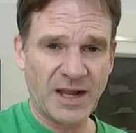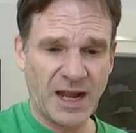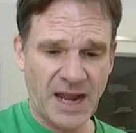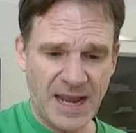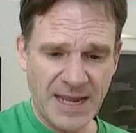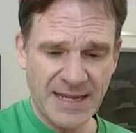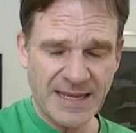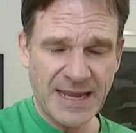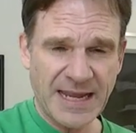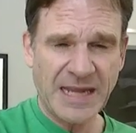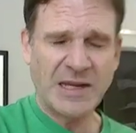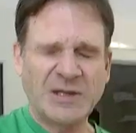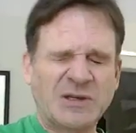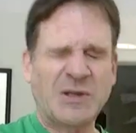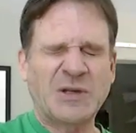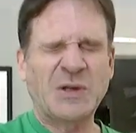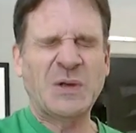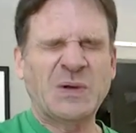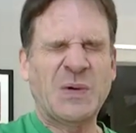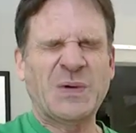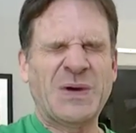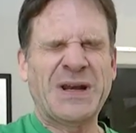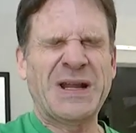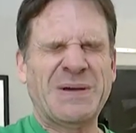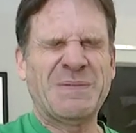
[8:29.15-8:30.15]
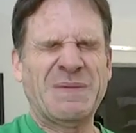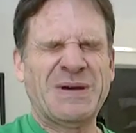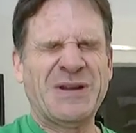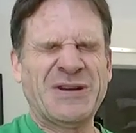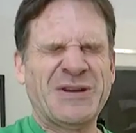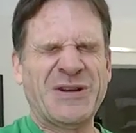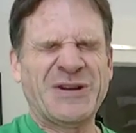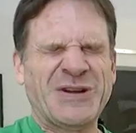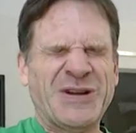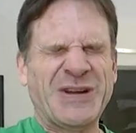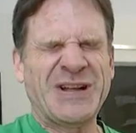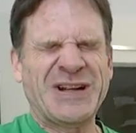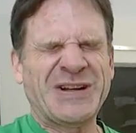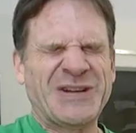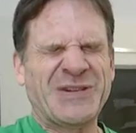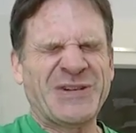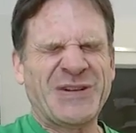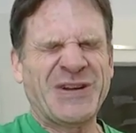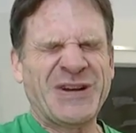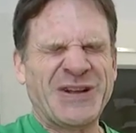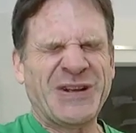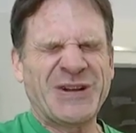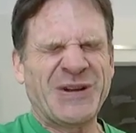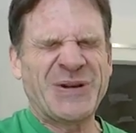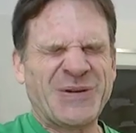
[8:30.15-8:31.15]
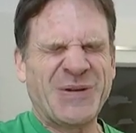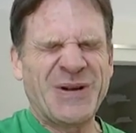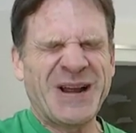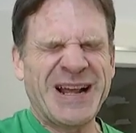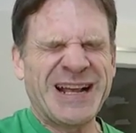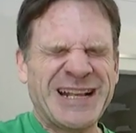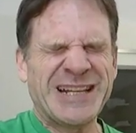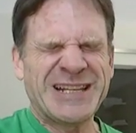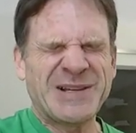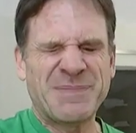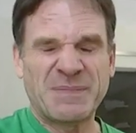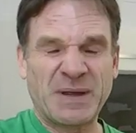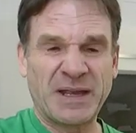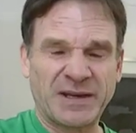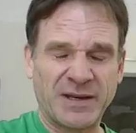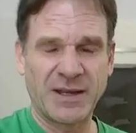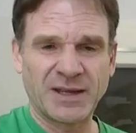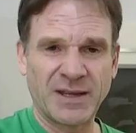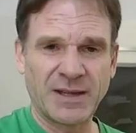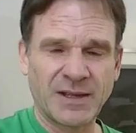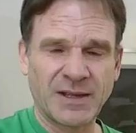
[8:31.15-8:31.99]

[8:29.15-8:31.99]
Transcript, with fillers: I can't do it when I'm under electronic harassment.